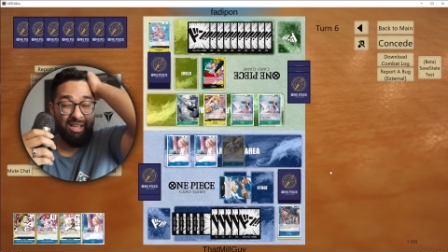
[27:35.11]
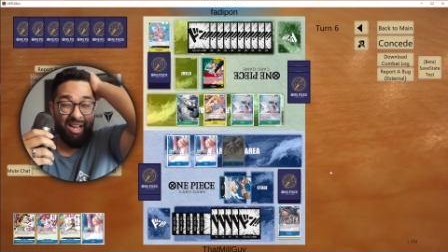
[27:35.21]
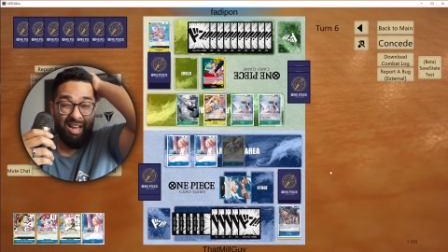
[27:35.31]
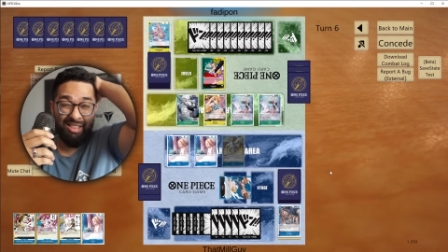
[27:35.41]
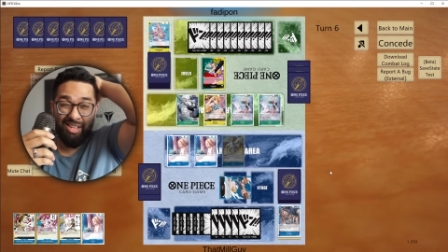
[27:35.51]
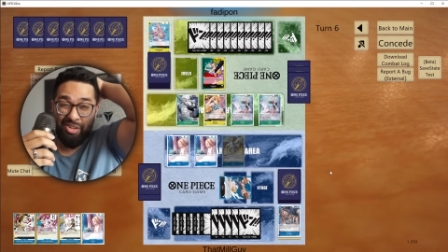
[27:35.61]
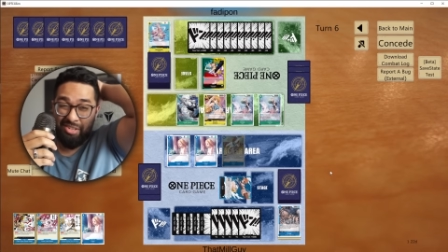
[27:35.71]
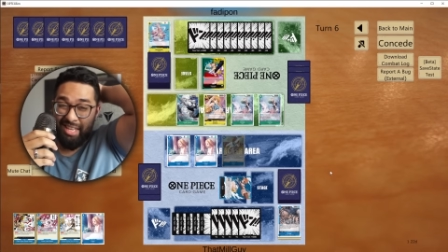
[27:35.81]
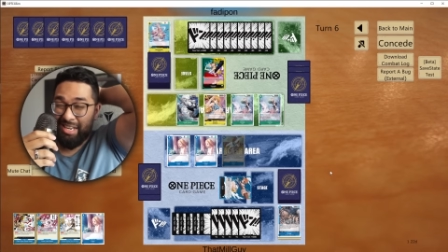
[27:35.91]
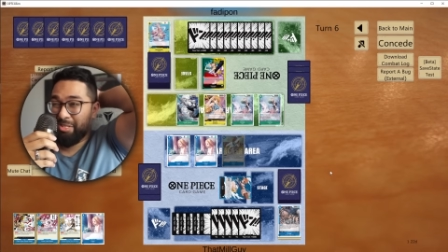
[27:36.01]
Uh, they
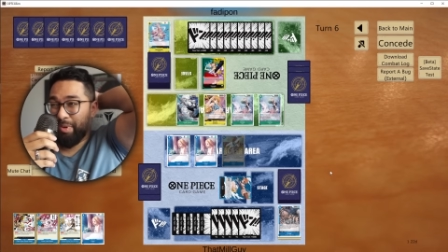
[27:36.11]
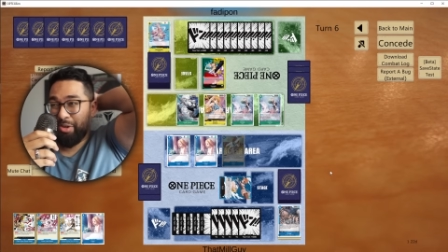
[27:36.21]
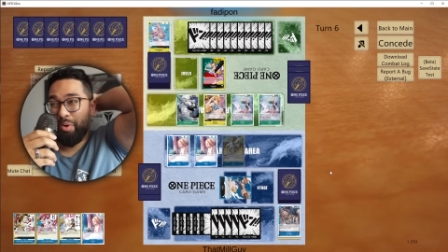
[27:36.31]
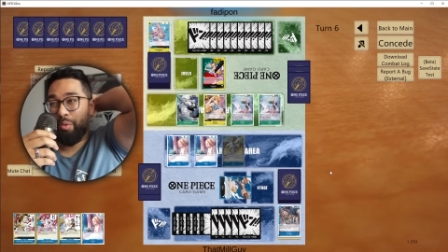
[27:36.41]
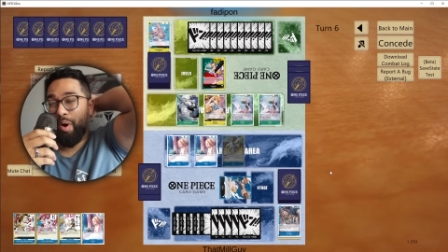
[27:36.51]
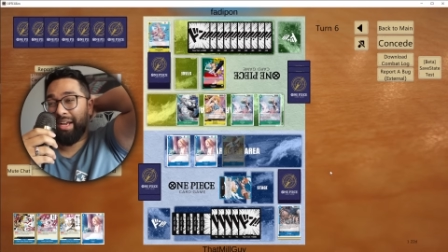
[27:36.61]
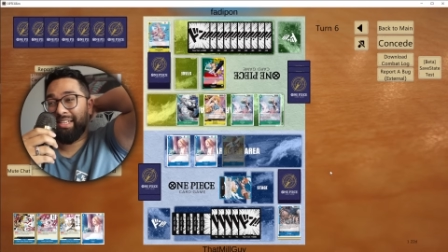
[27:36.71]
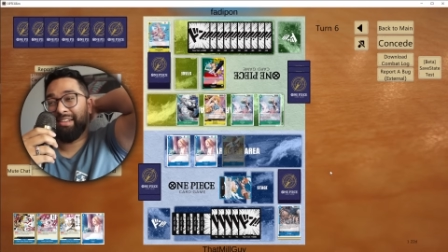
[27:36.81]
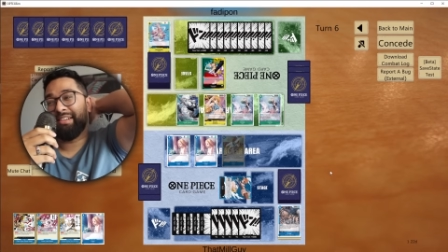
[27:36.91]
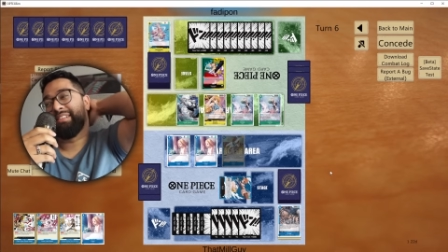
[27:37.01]
could get us by going wide
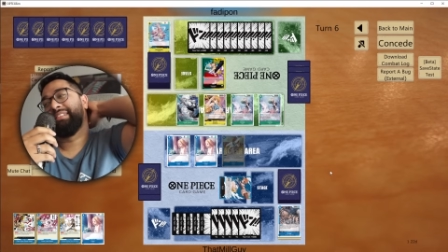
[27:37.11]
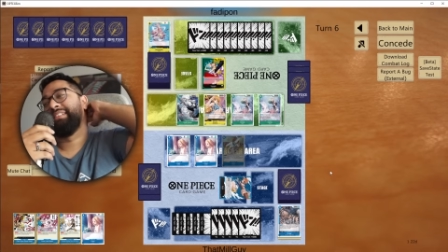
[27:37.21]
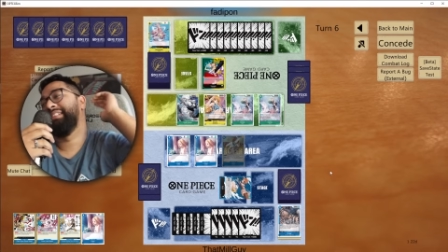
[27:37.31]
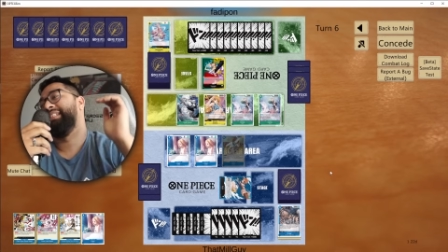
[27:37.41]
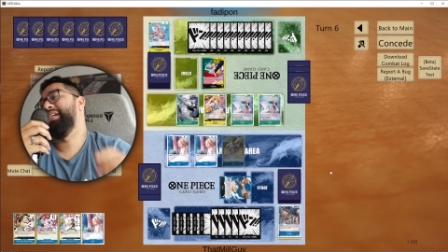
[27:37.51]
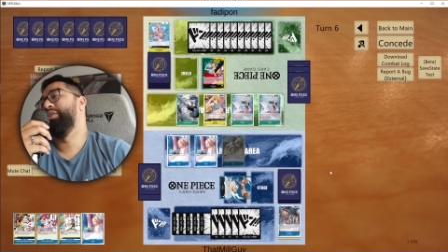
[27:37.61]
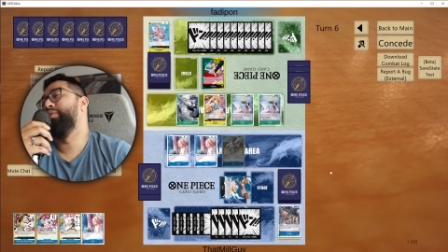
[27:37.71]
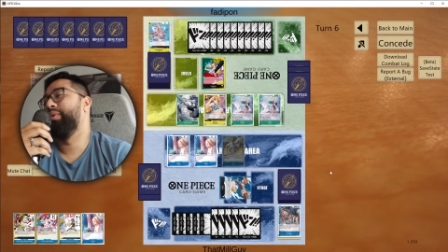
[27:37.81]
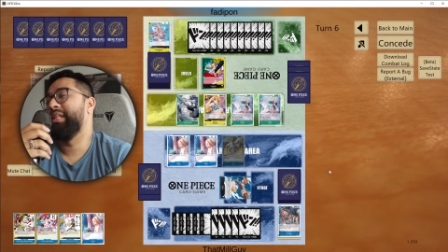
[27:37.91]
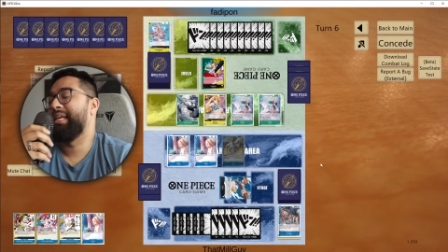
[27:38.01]
here. They
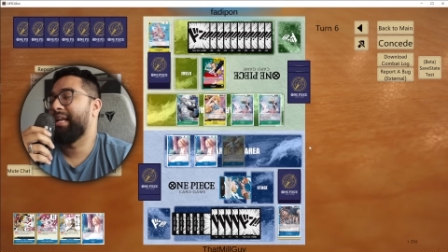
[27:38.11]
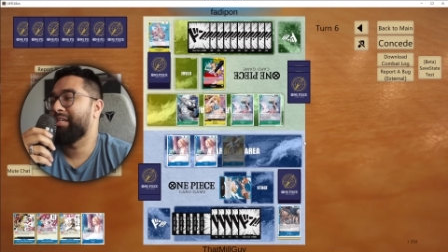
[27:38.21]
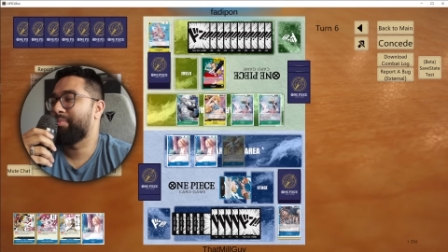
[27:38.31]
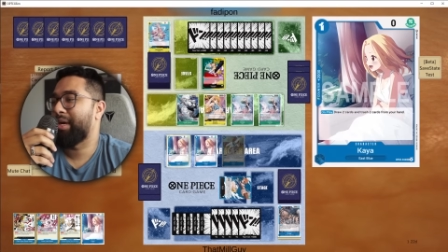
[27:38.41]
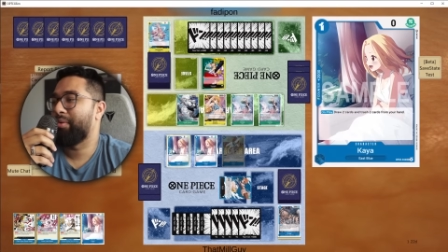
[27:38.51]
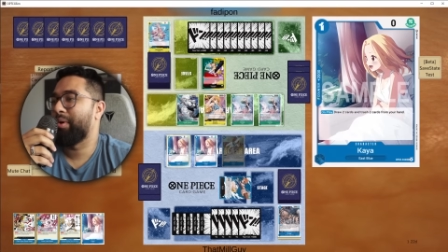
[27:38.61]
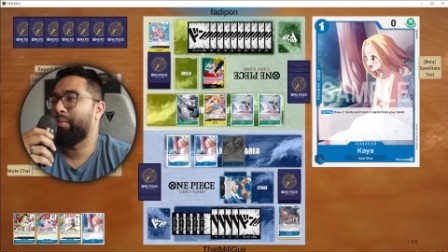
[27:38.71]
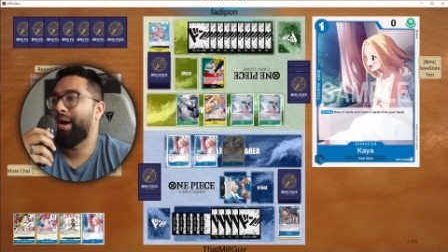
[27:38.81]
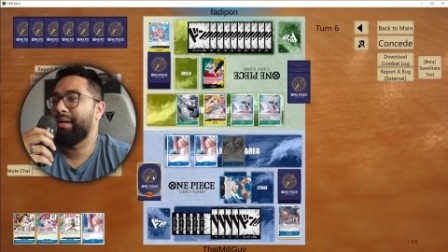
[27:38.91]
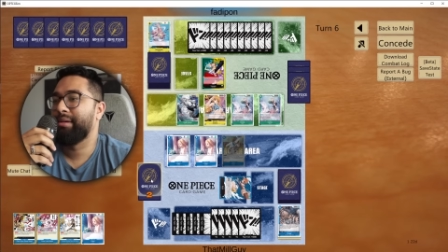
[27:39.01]
could really get us by going
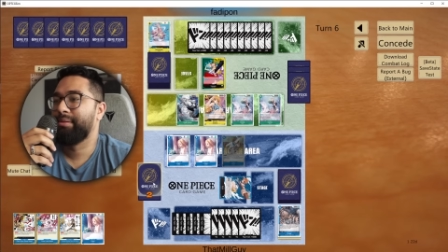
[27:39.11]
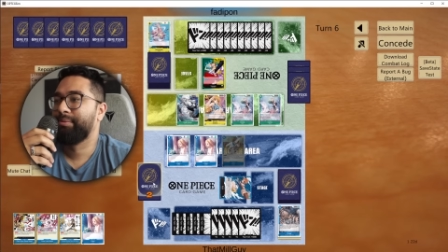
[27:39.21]
wide.